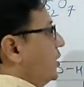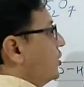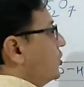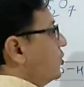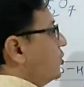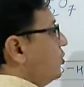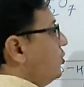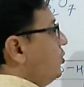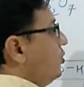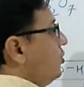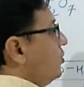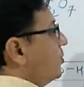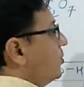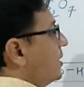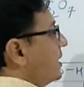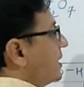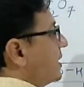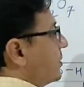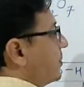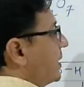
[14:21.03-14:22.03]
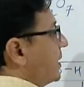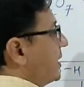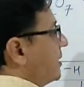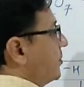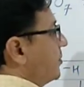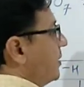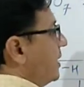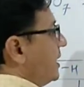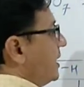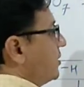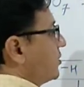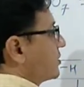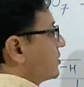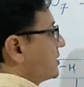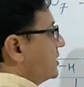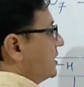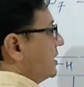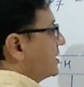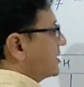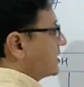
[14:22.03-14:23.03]
2 multiplied by
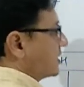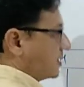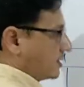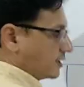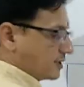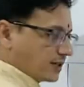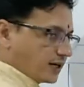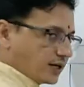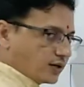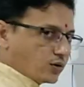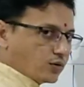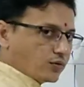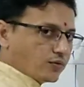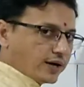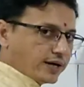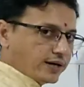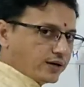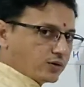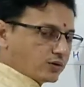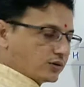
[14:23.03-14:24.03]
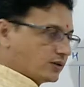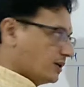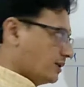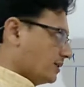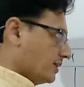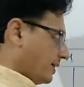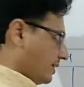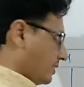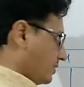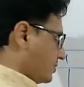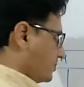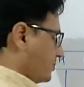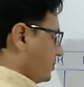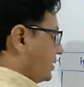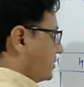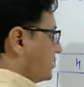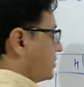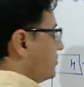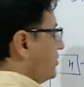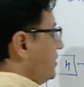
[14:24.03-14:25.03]
oxidation state of hydrogen, that is
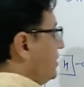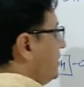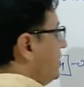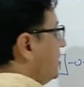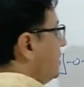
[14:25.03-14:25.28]
+1,